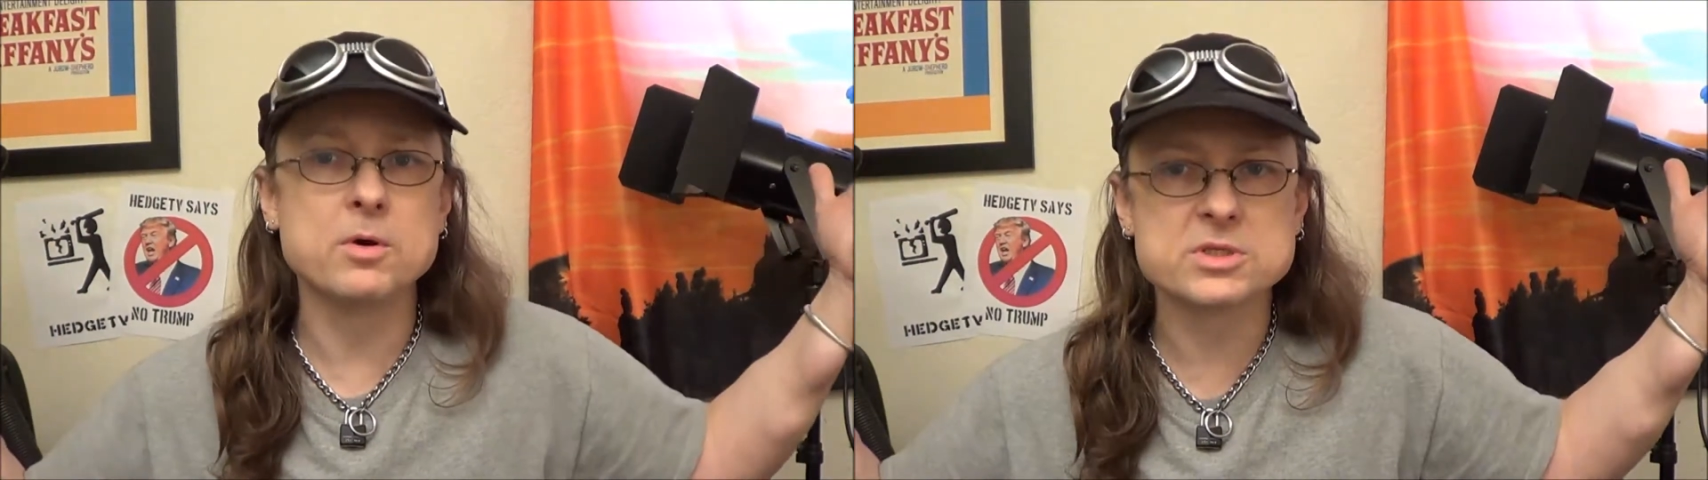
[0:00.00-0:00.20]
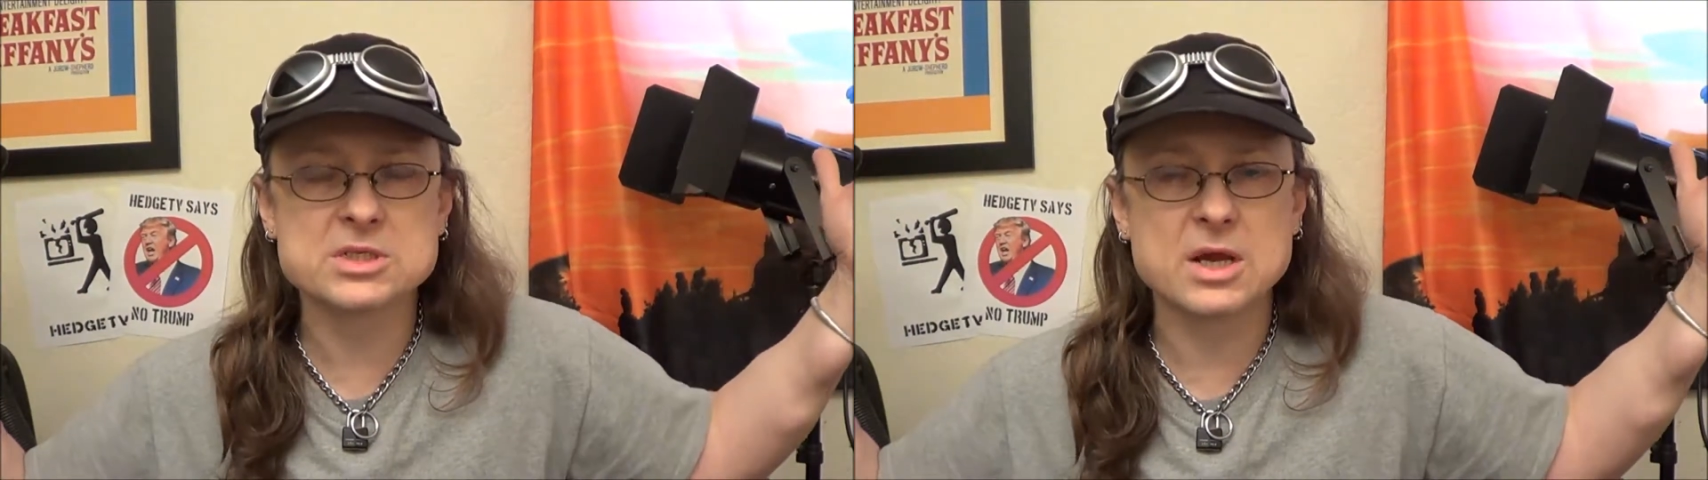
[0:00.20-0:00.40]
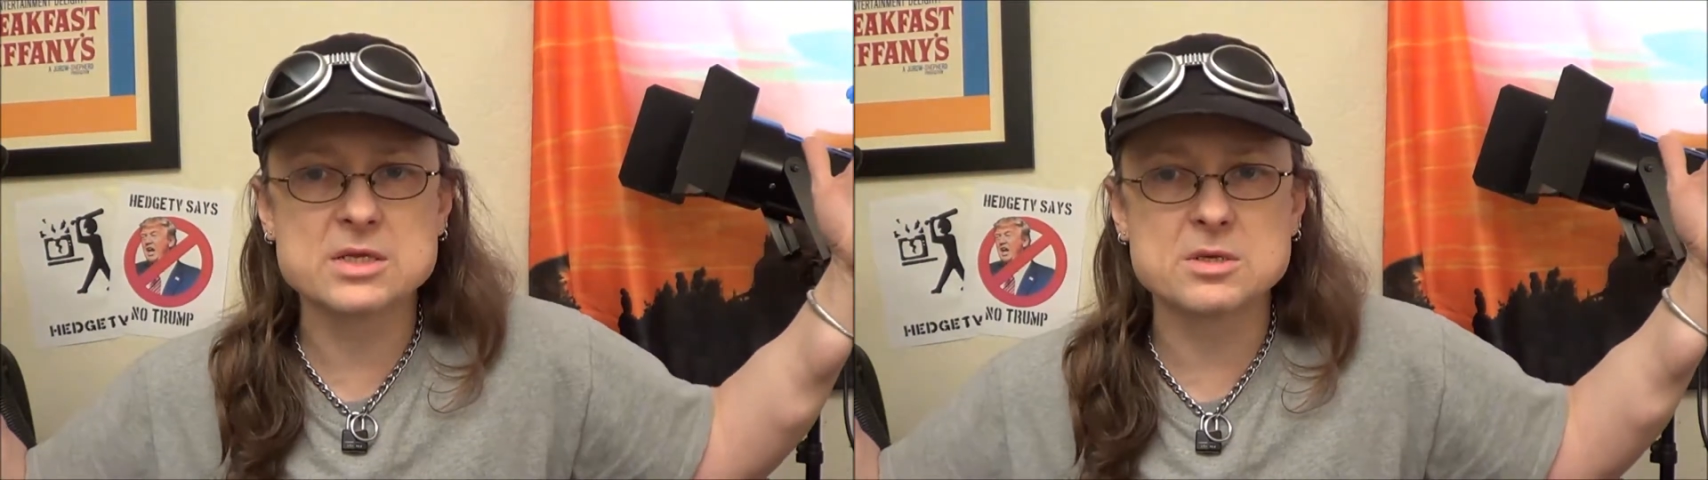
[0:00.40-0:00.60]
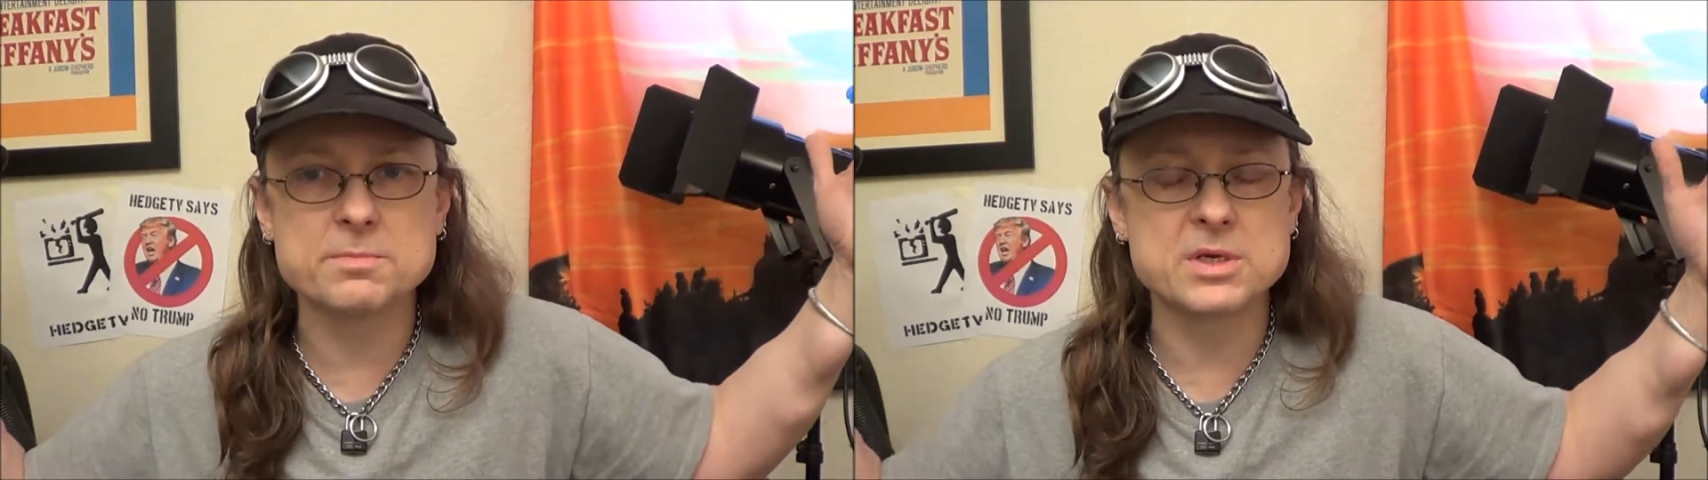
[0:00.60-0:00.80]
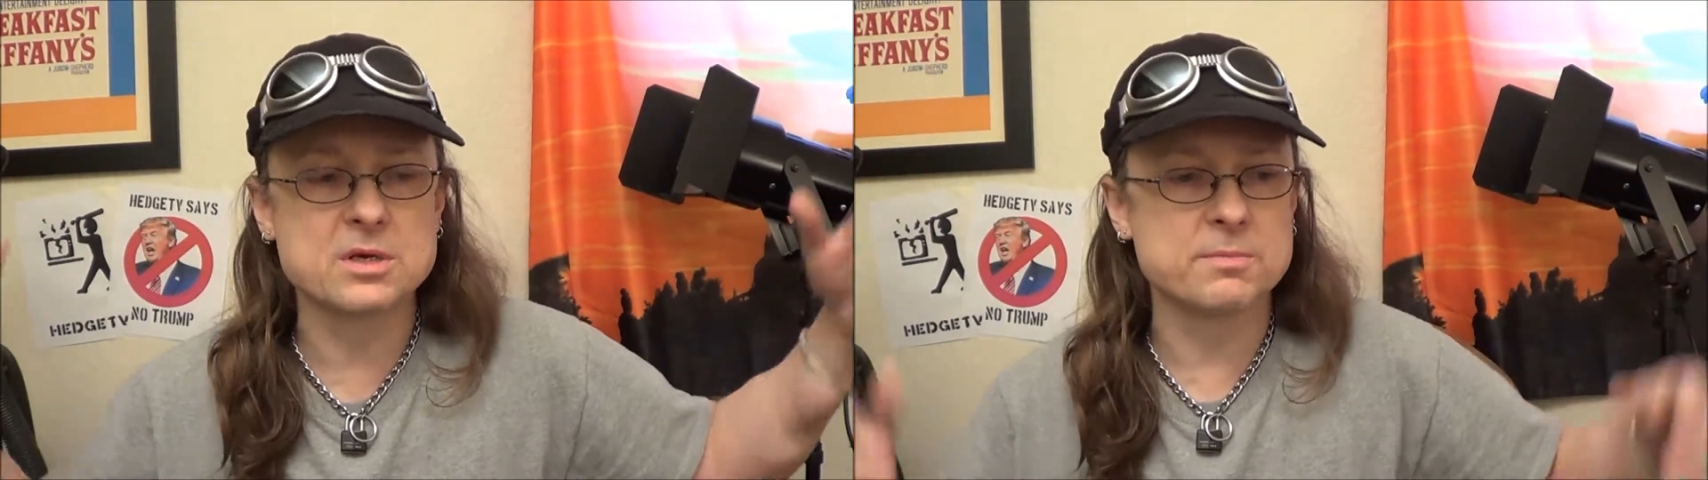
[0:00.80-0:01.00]
both sides are
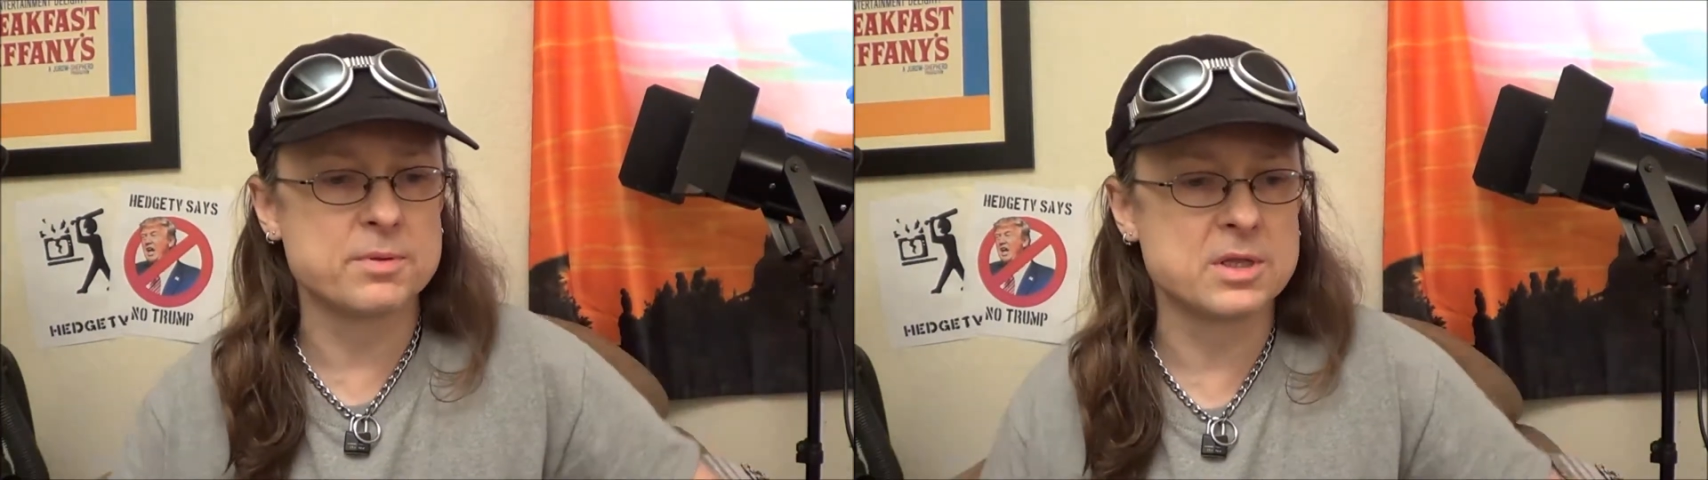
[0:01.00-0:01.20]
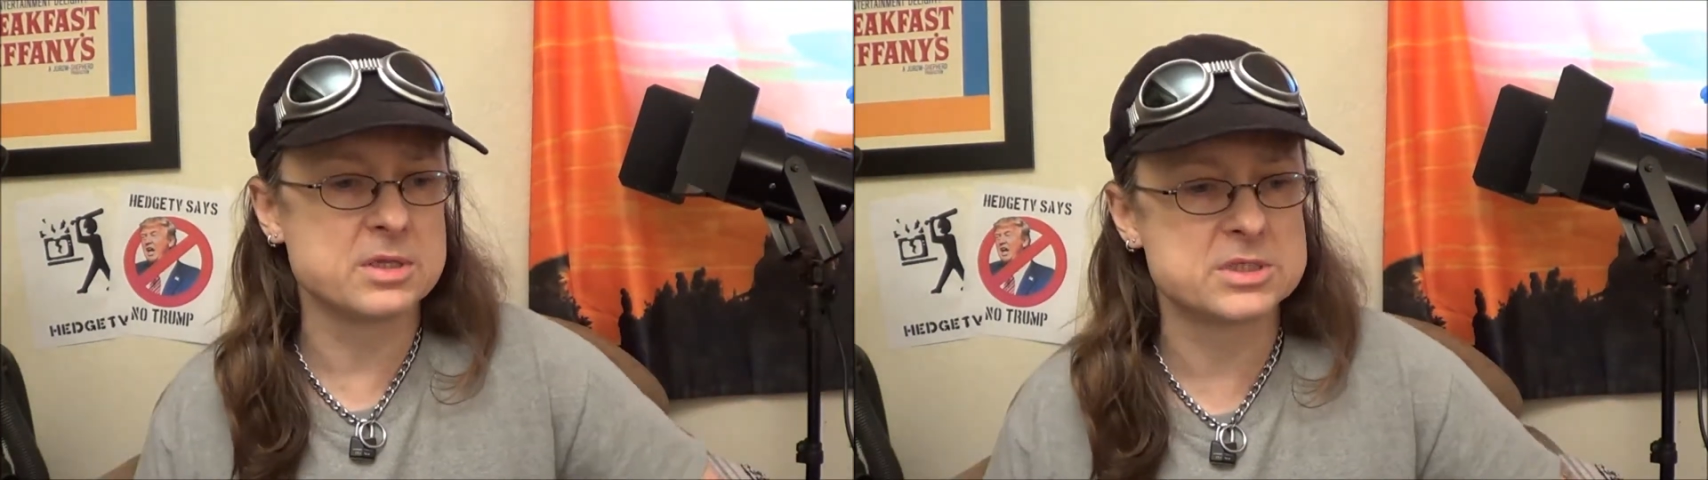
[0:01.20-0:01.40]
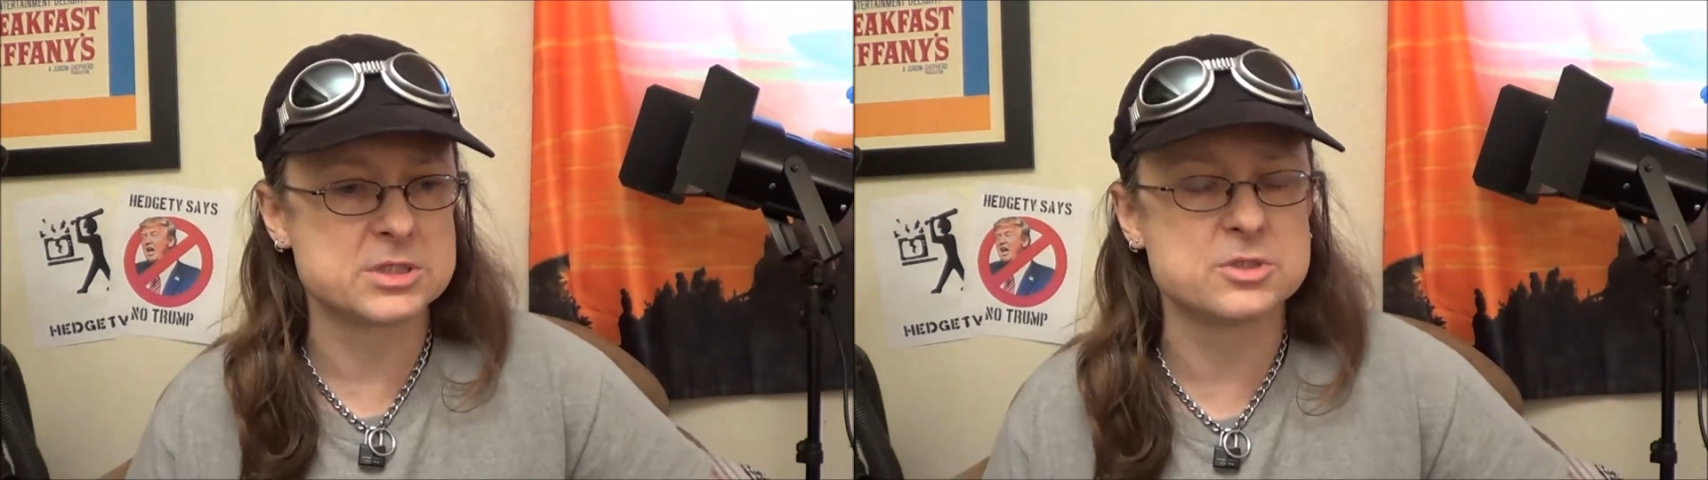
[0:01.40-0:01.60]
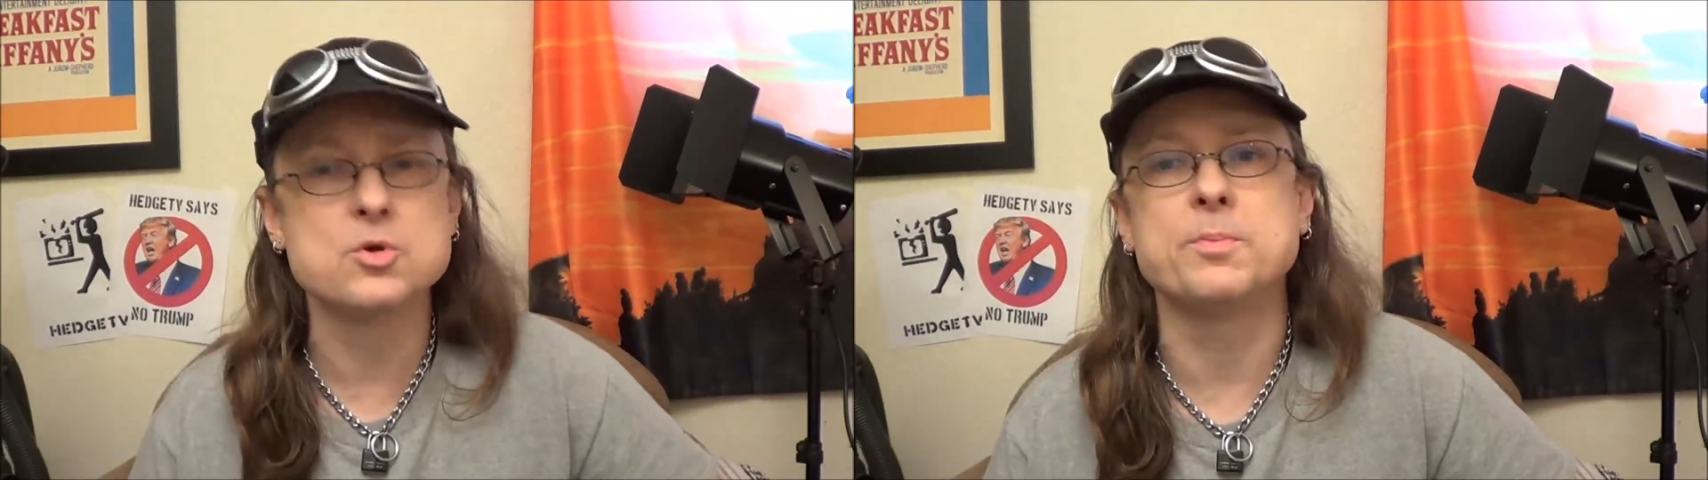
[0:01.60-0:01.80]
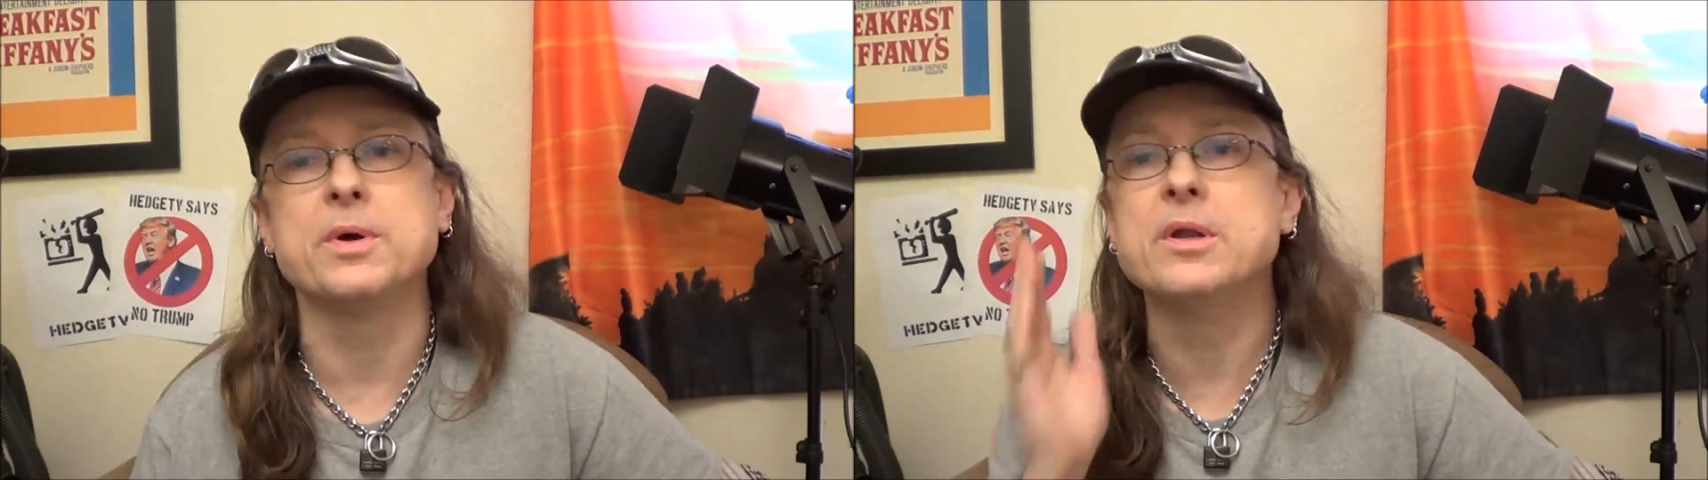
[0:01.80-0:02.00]
being completely
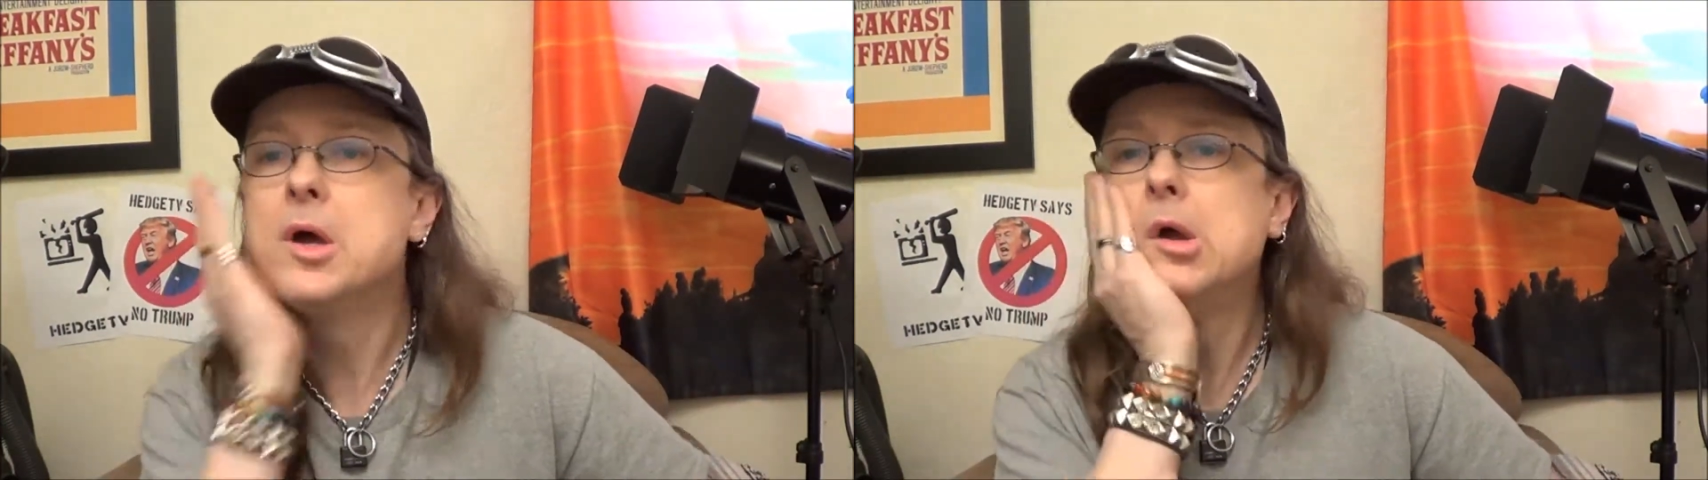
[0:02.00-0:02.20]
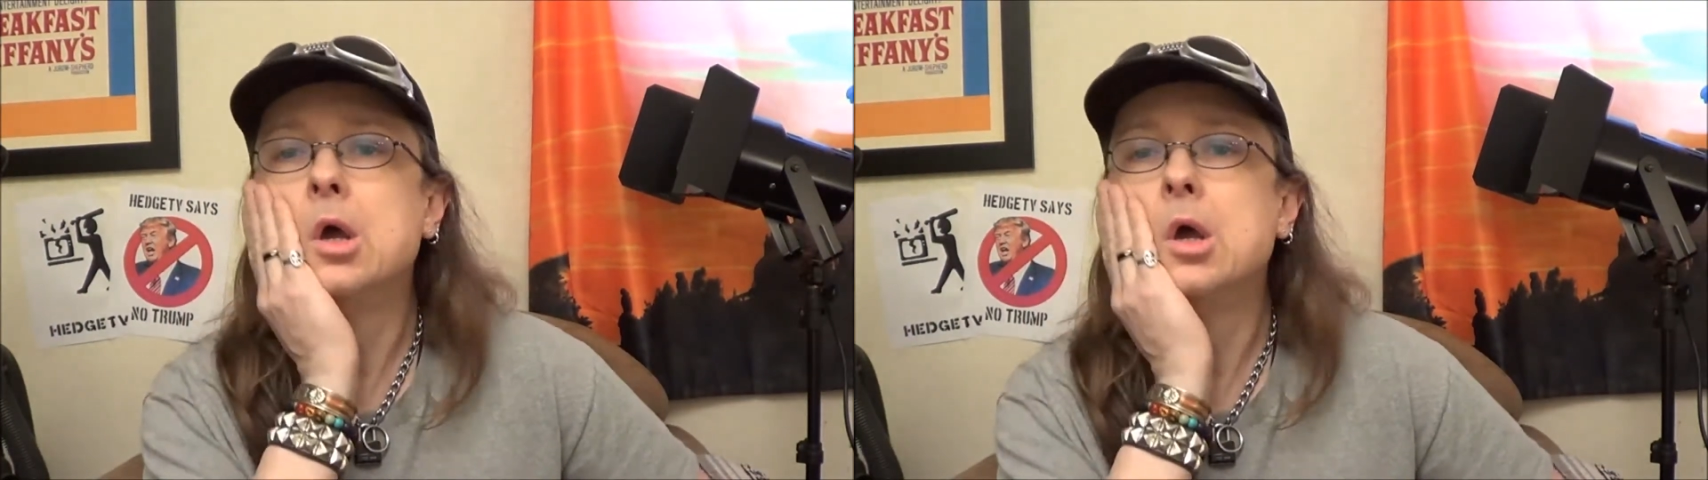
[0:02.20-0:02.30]
stupid